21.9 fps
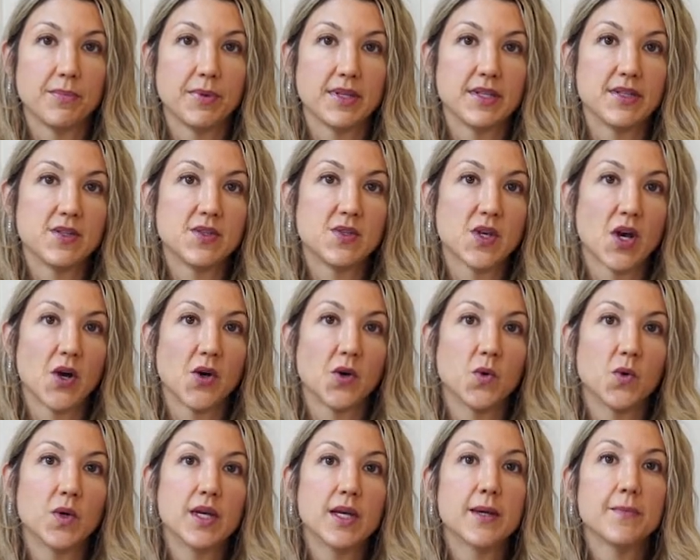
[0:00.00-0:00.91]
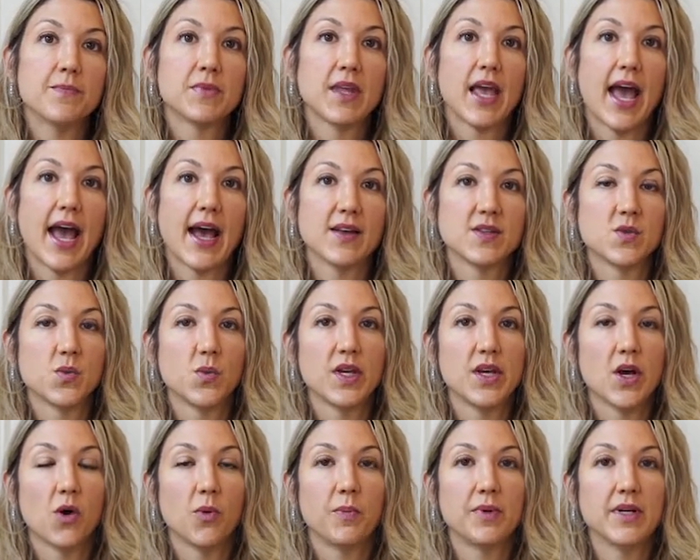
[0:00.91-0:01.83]
And so as we
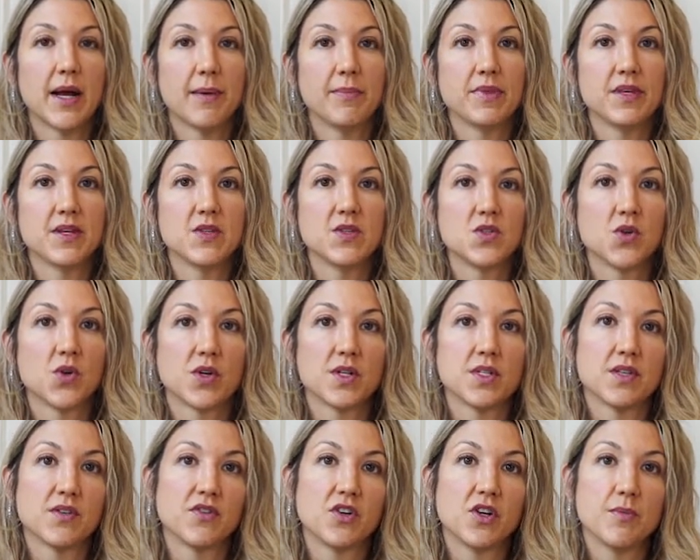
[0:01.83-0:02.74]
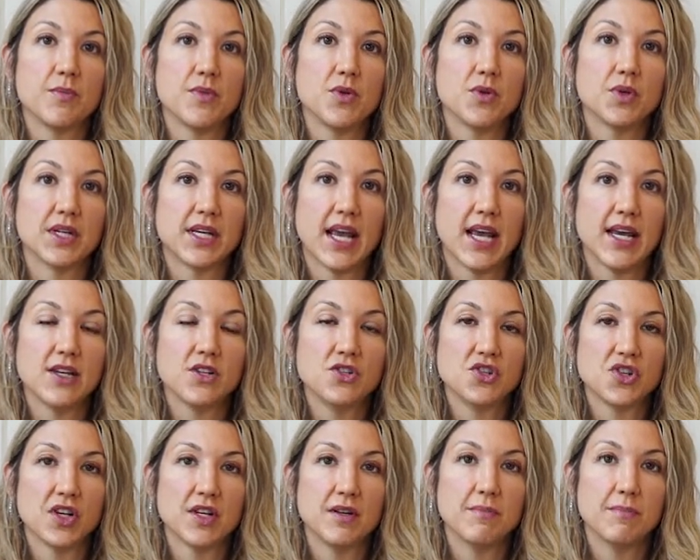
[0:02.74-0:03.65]
open up these doors of
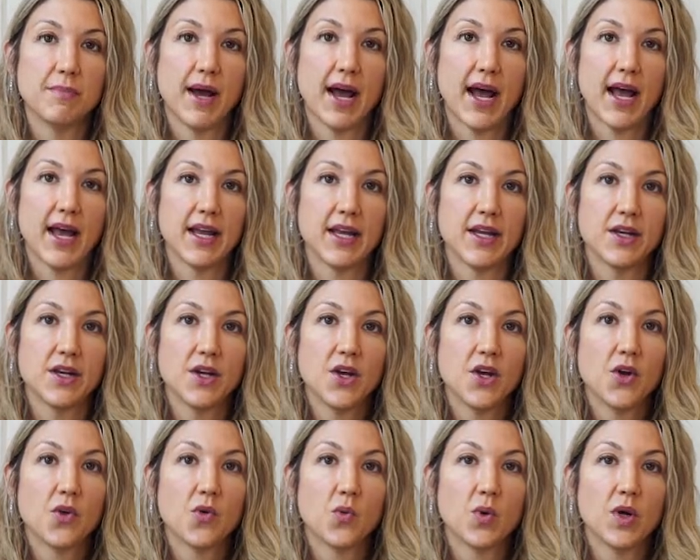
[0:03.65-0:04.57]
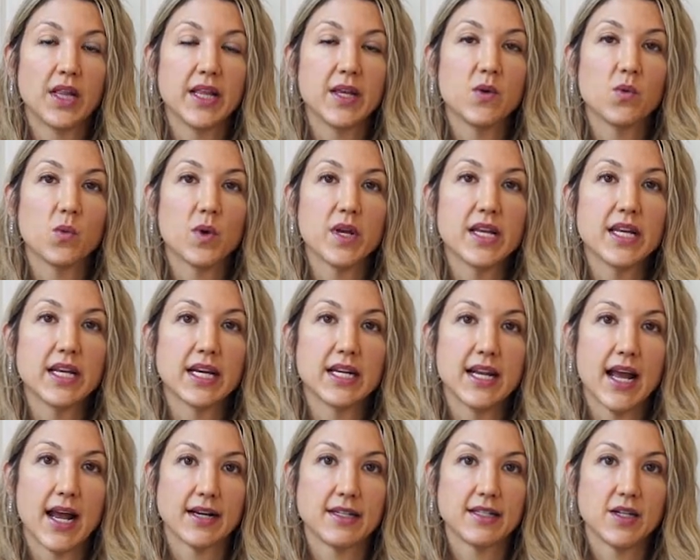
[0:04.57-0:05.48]
communication by really
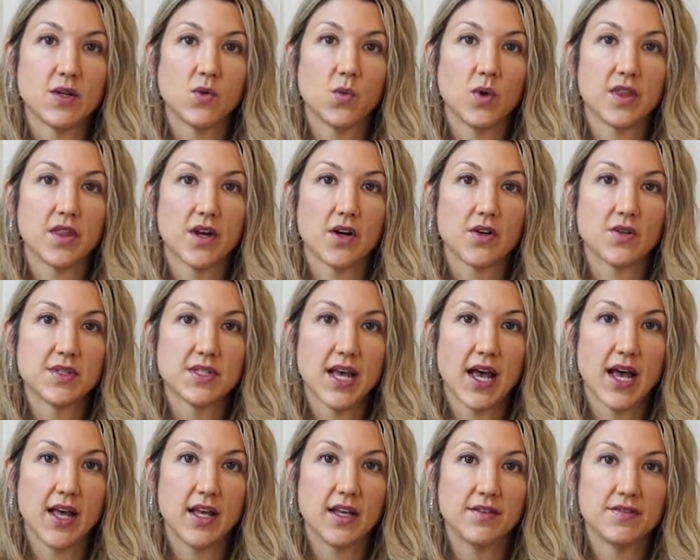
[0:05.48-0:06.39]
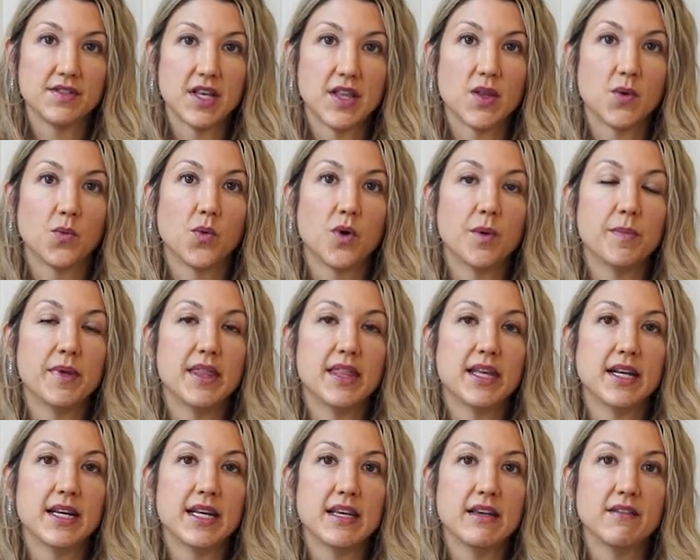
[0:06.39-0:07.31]
reconnecting with ourselves and the woman
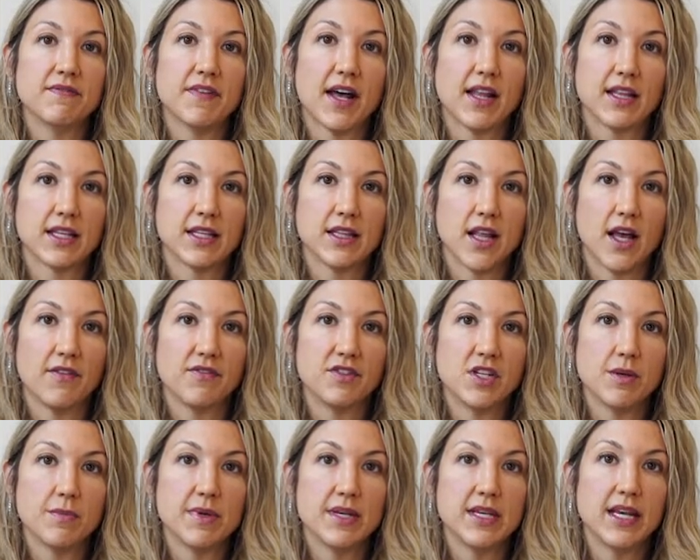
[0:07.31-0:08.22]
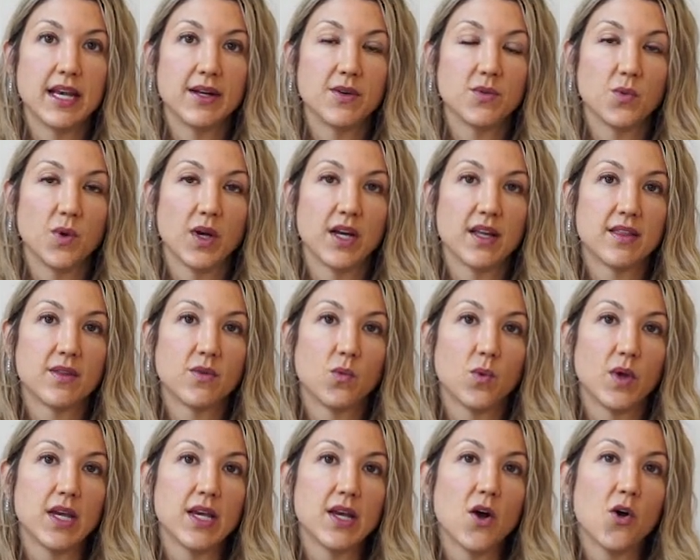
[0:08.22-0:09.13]
that he fell in love to begin with,
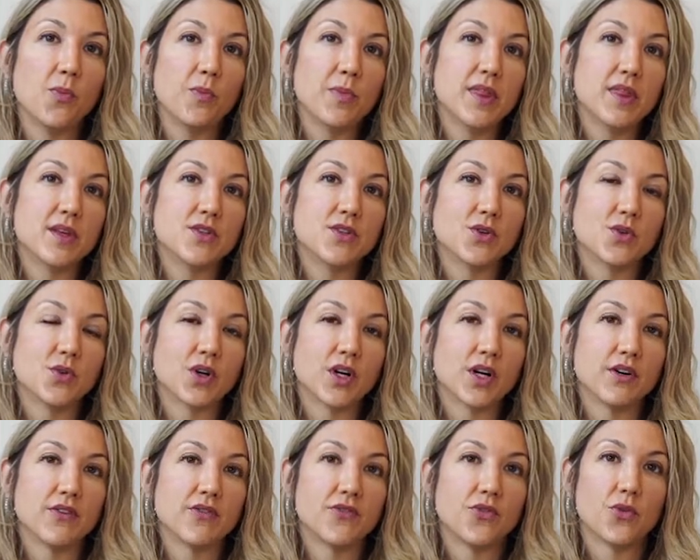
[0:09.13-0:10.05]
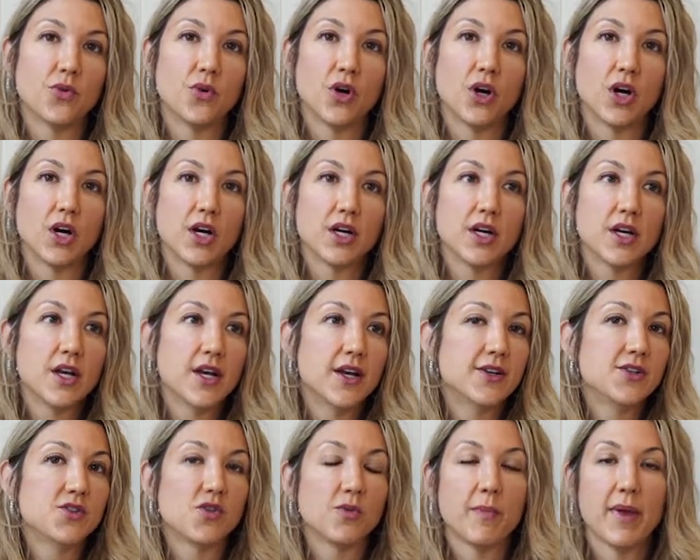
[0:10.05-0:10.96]
we open the door for
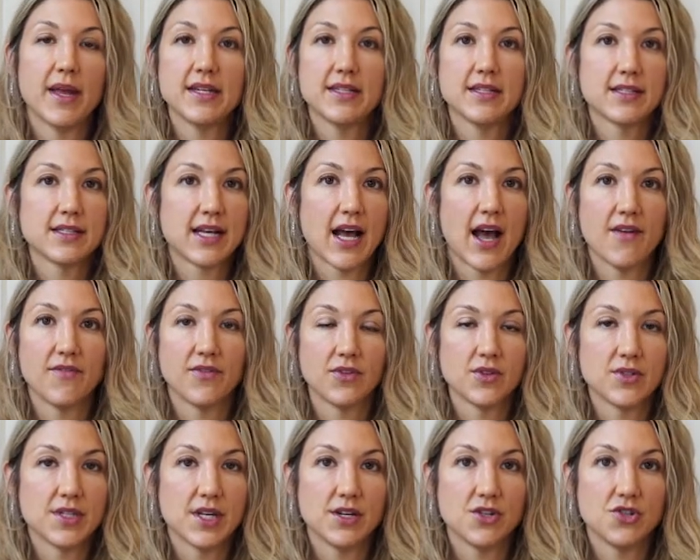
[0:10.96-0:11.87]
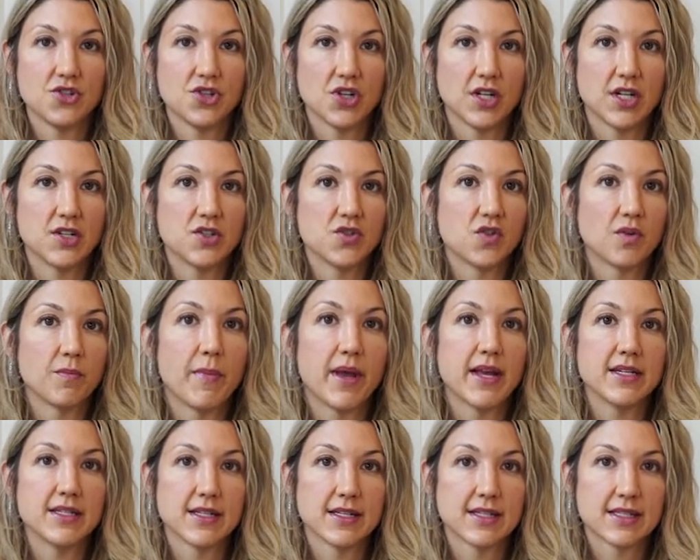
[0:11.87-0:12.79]
tremendous conversation and
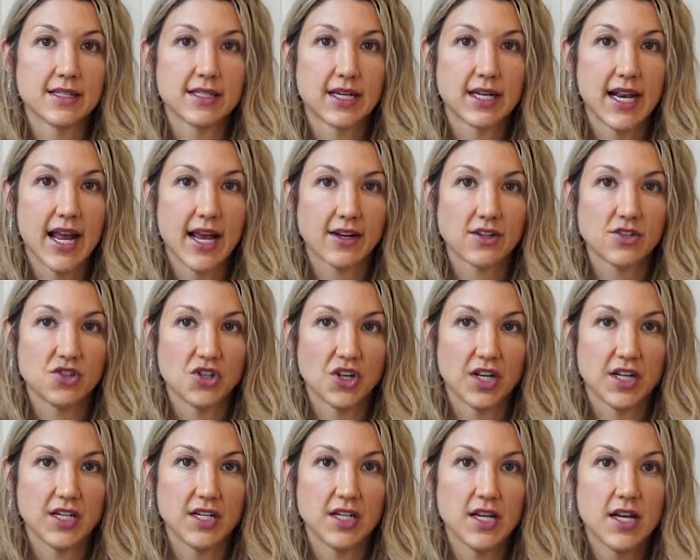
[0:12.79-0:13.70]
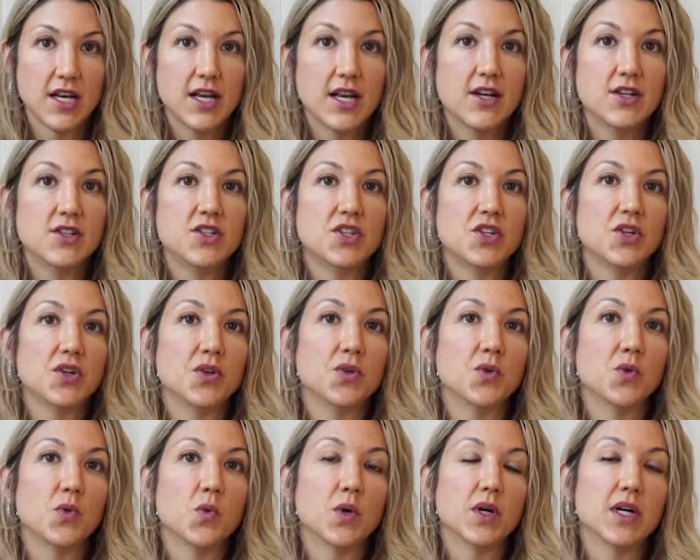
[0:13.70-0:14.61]
tremendous connection
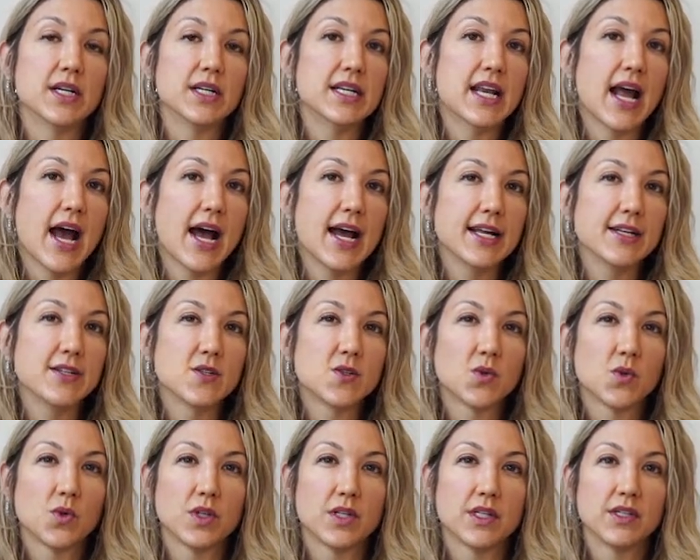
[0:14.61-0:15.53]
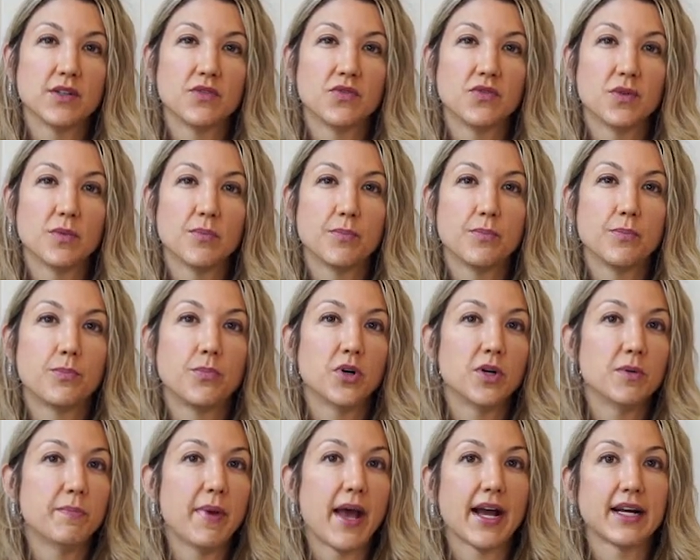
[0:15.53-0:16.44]
to not sort of
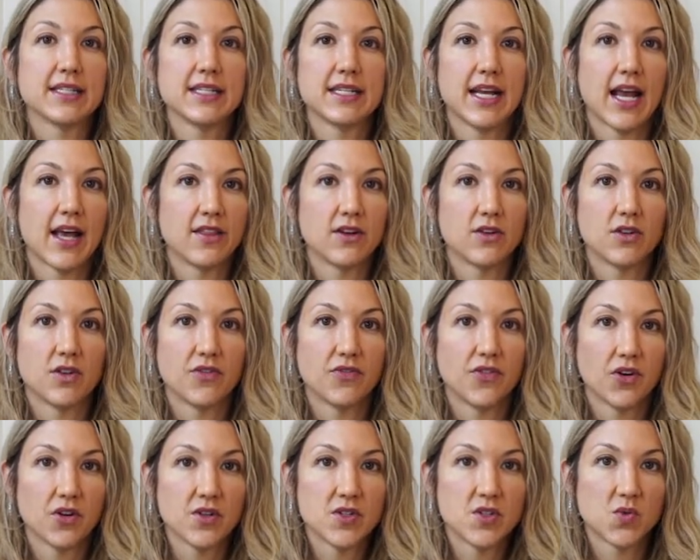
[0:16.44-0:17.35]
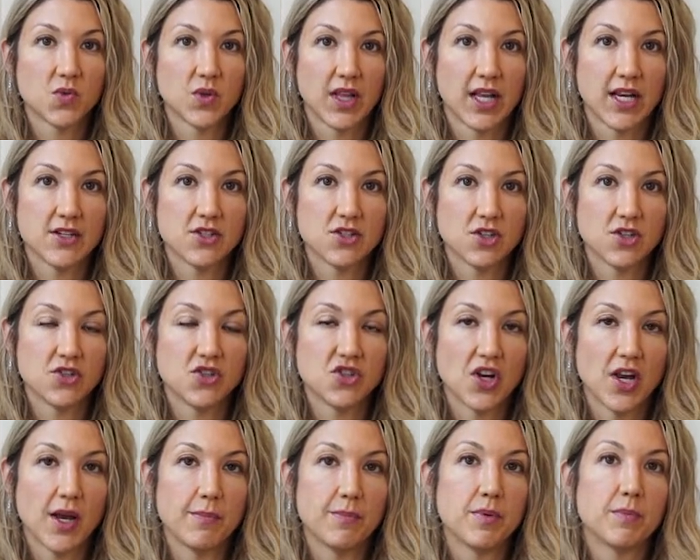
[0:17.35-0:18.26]
put back together the first
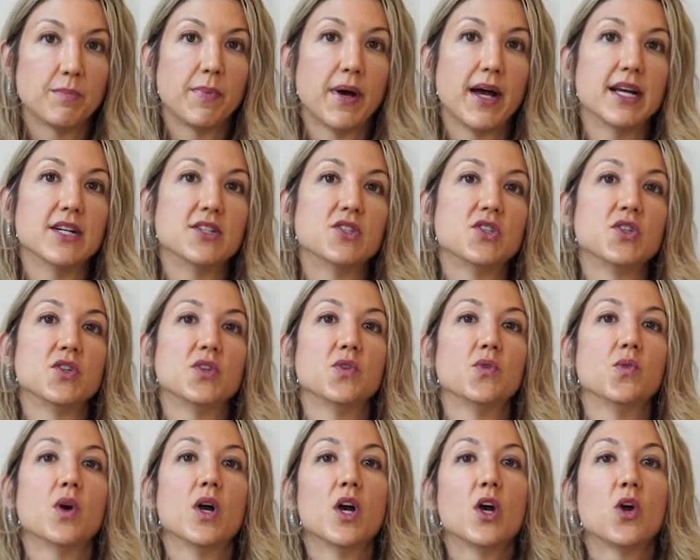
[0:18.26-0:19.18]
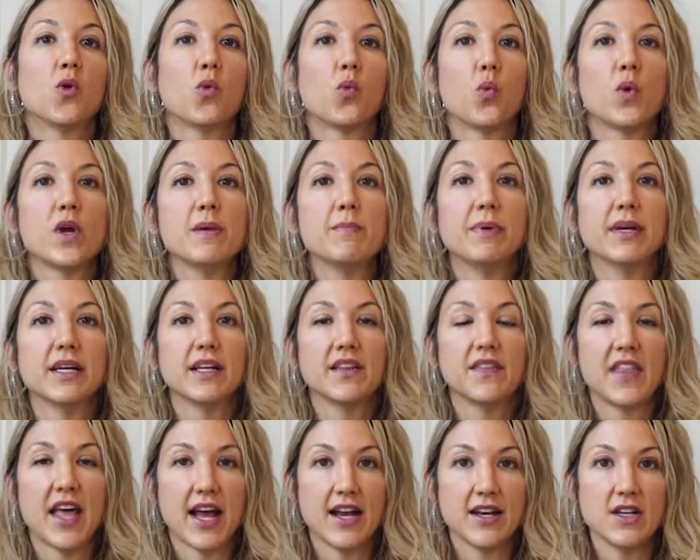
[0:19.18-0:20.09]
relationship, but to
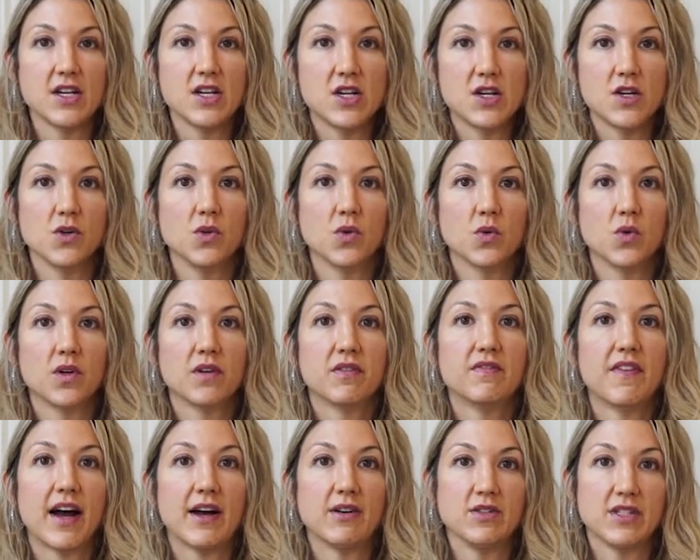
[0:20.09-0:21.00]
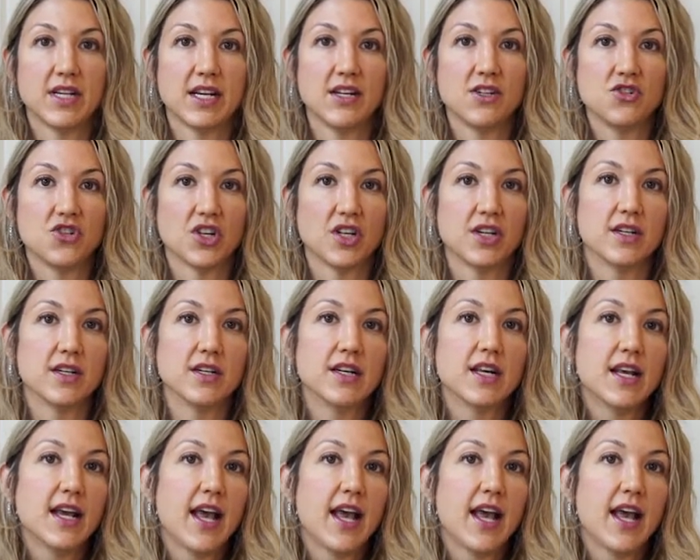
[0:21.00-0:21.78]
rebuild that new foundation.